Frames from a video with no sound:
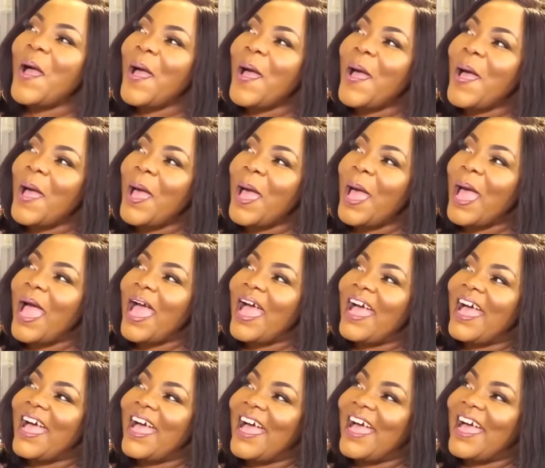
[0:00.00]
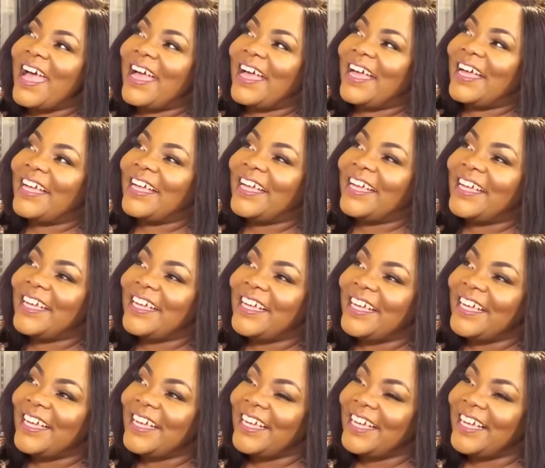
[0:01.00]
I said, "I buy people man a
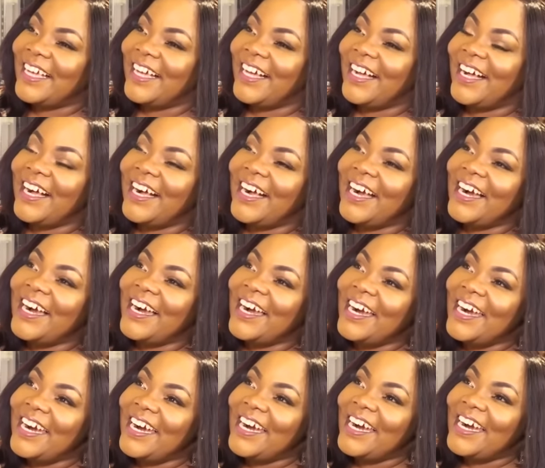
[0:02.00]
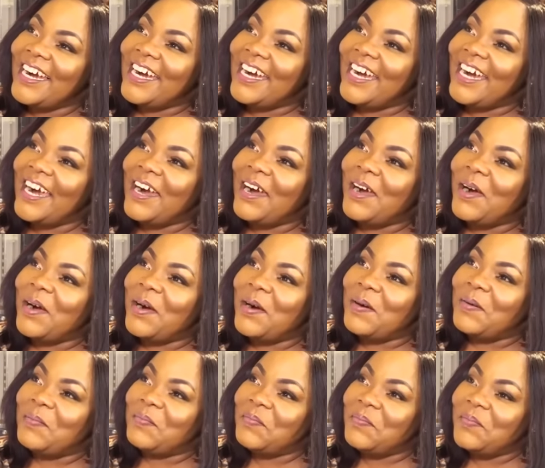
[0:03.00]
minister for pressure."
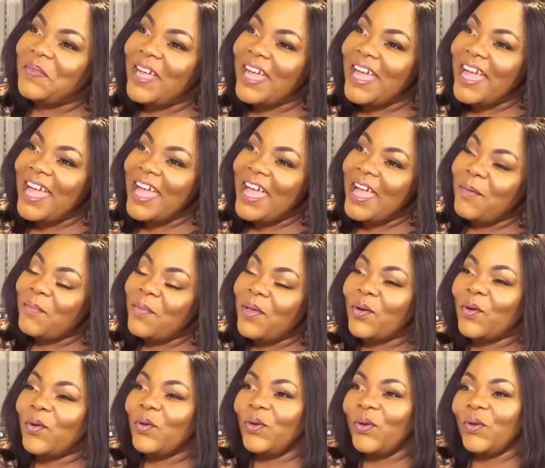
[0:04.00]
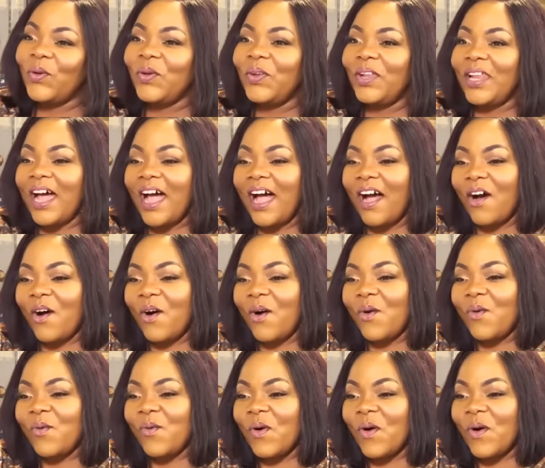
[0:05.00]
Me kuno na
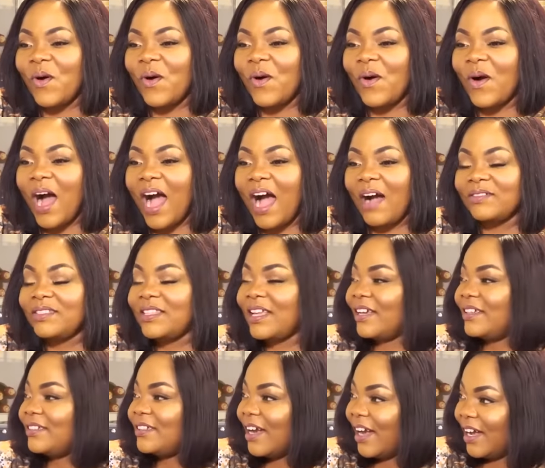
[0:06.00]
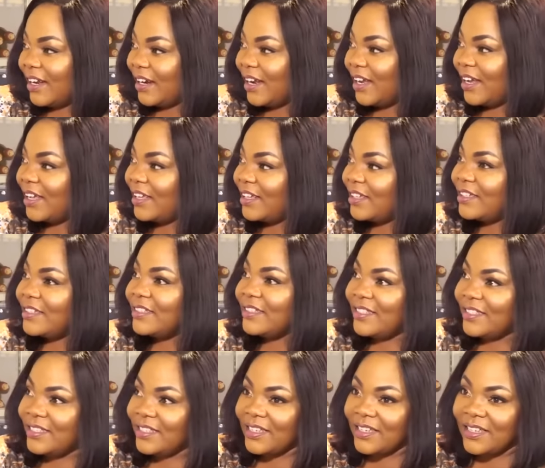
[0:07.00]
or outside Ghana.
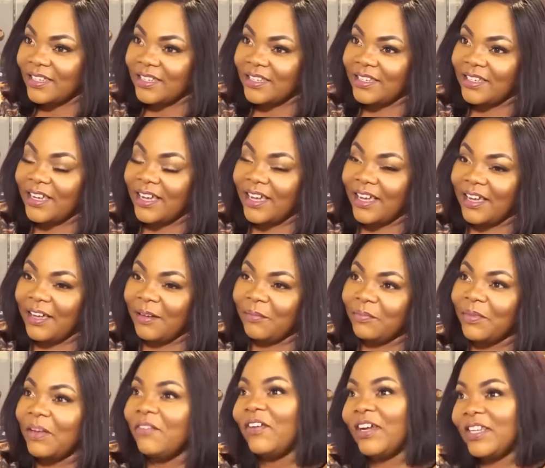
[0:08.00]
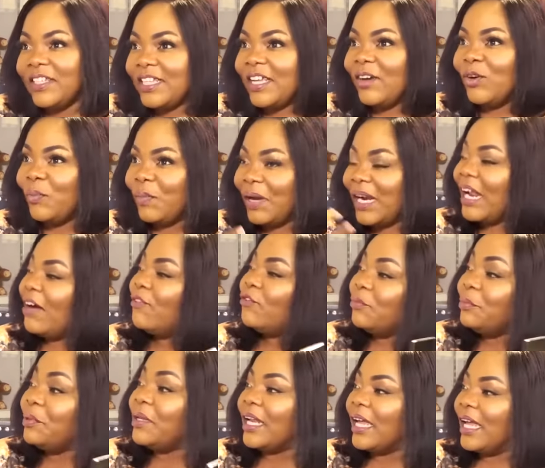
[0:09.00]
Nti everybody say Madame
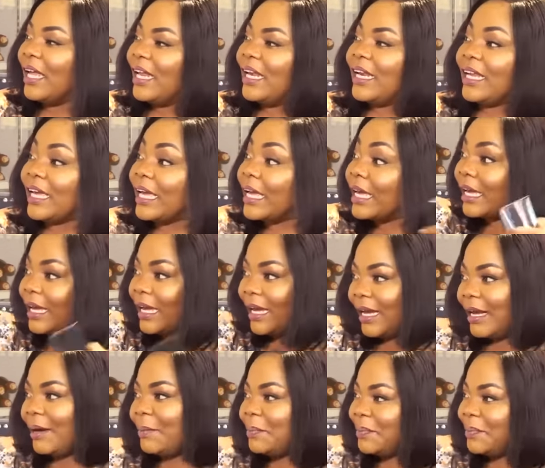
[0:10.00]
Fubi na linke up.